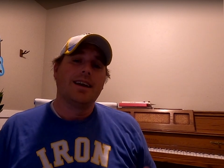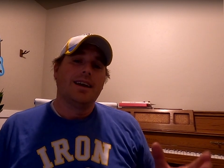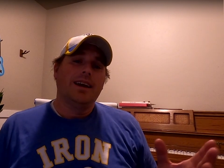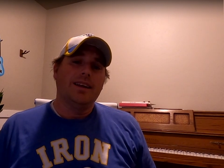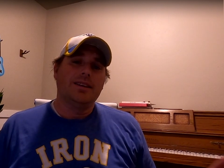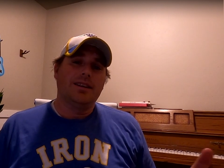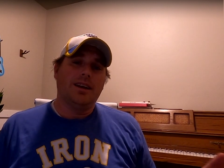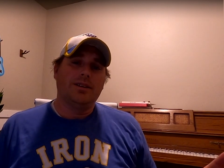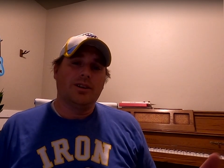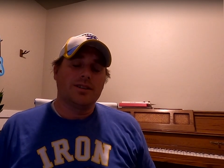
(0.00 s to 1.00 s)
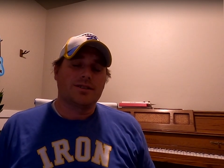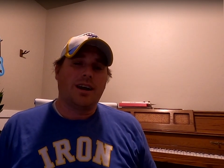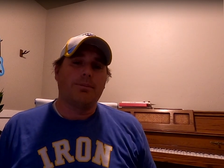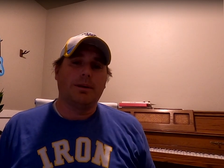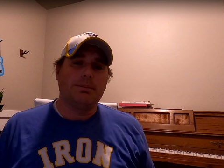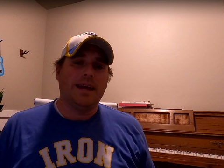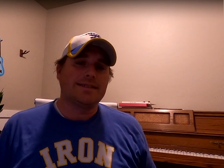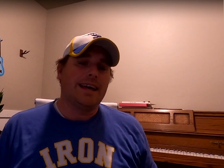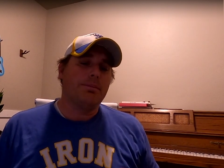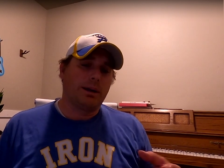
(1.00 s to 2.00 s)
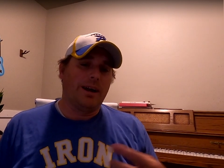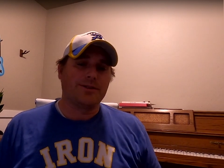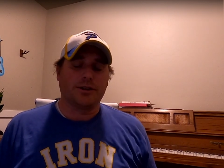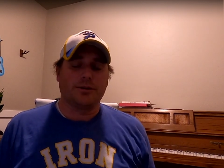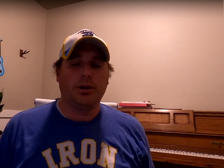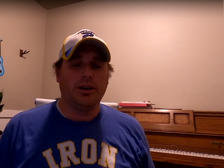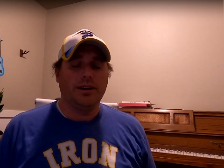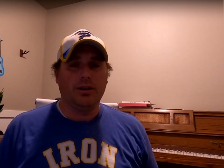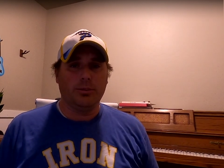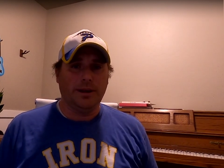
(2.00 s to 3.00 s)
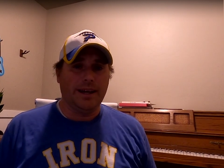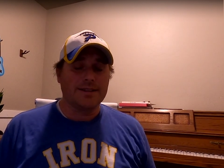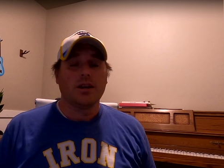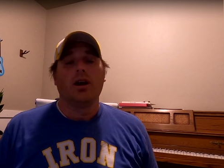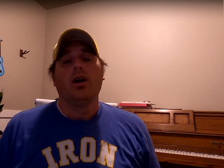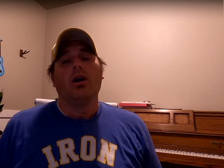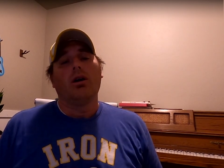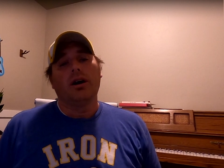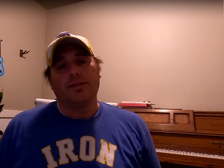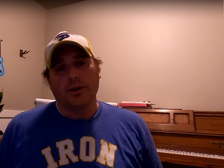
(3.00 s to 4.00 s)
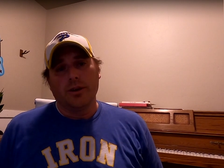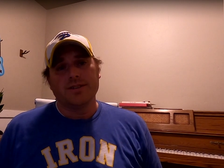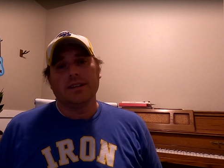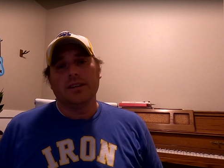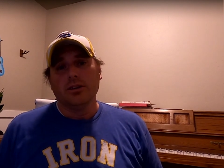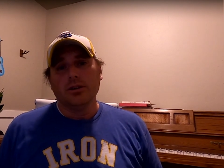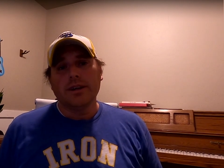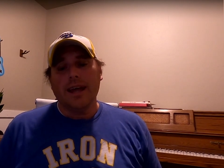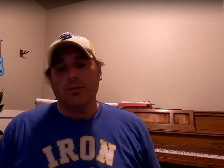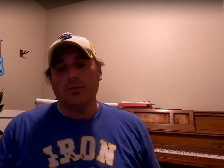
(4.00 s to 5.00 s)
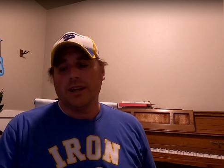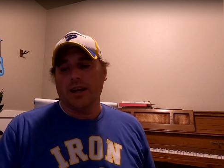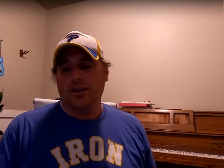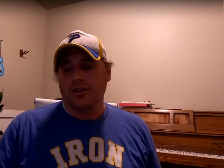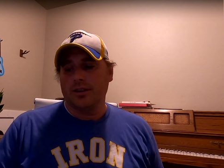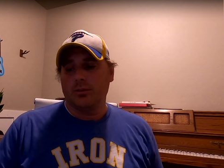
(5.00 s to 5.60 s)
and you can just copy and paste that browser to put it in OBS. If you're using the new Game Changer, then